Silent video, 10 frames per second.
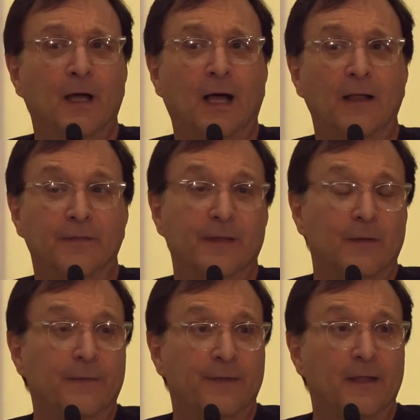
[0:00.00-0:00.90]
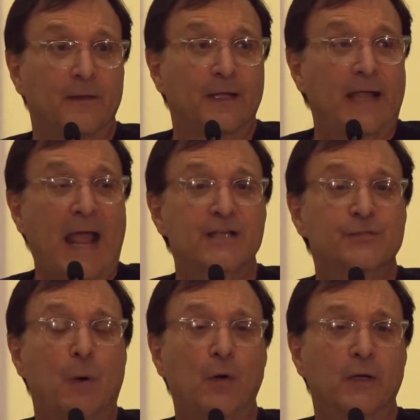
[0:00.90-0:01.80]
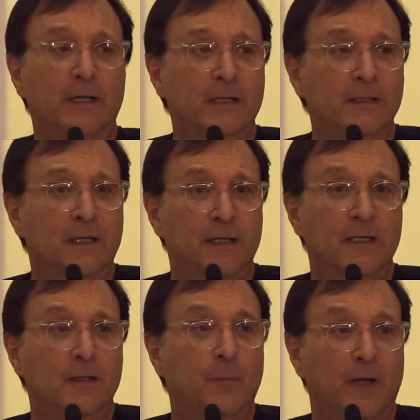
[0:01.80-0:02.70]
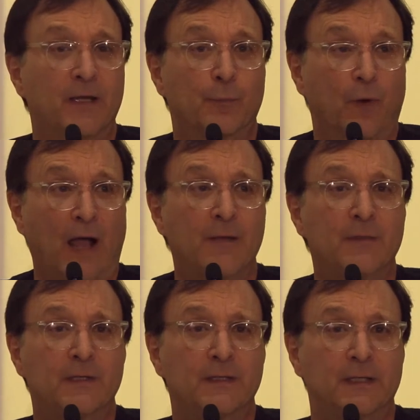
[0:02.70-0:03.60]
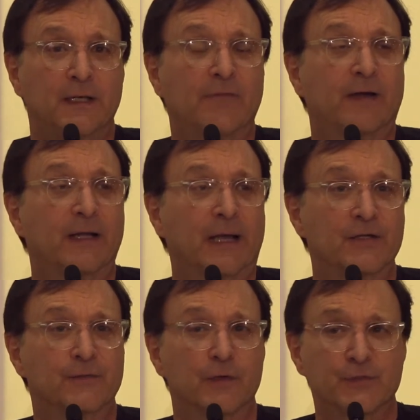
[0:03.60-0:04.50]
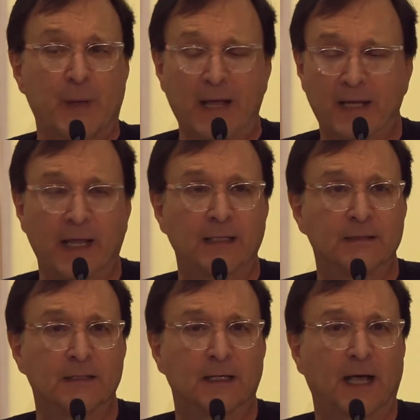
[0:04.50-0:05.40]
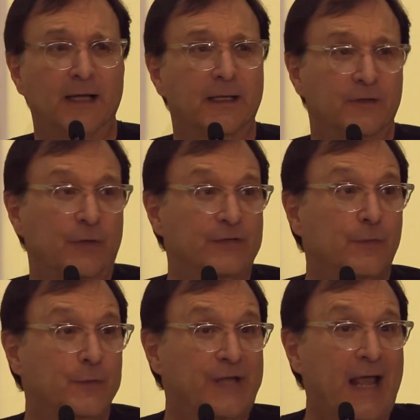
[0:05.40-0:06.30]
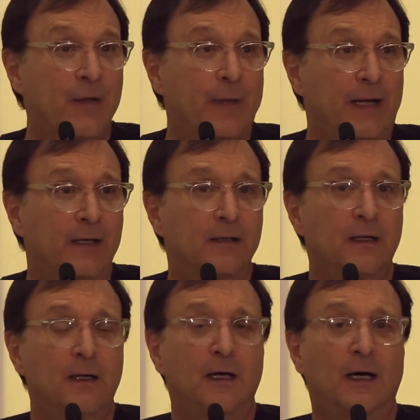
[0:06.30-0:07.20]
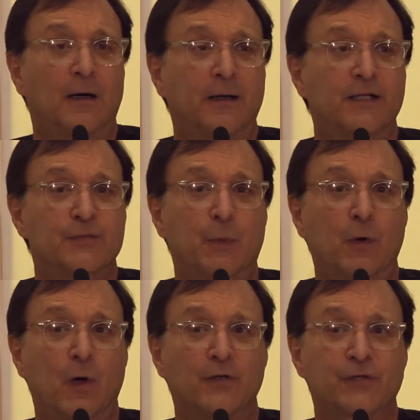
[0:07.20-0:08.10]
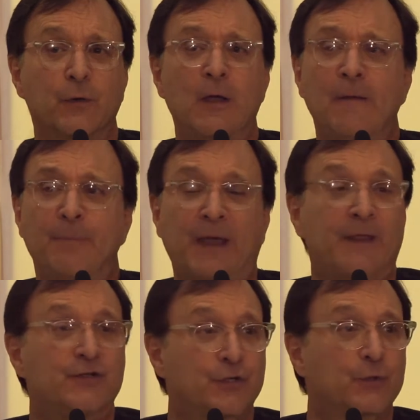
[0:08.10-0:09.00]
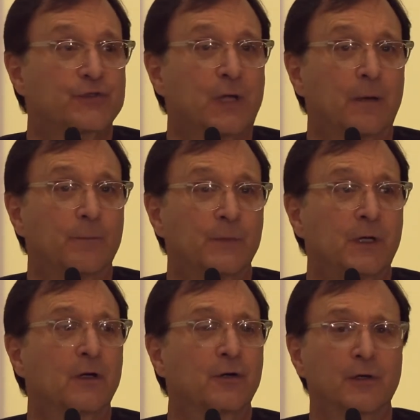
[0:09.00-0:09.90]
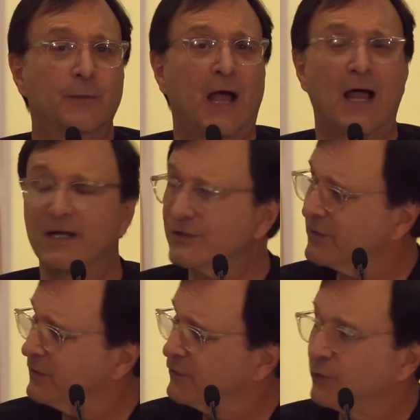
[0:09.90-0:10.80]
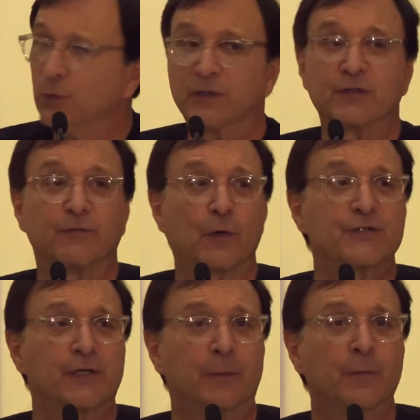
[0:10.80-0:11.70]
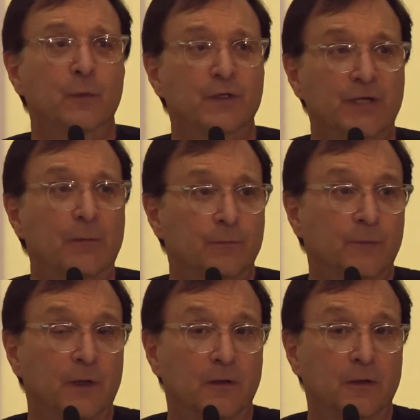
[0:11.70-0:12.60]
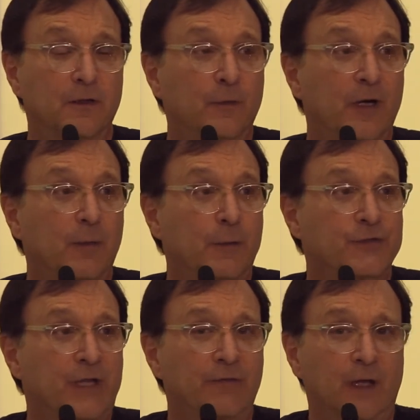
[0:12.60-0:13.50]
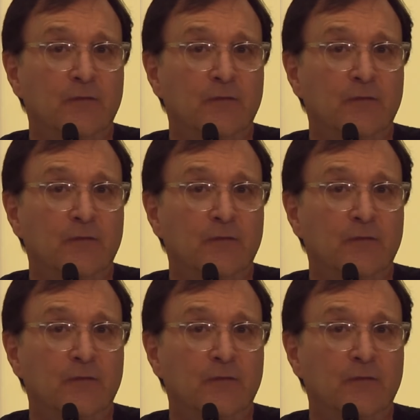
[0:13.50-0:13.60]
uh, the, he has spoken in uh, he, but in Prime he, he finally got his voice back, and uh, I, in Transformers animated uh, he spoke also, and they chose um, younger guys to to voice him, which I'm incredibly resentful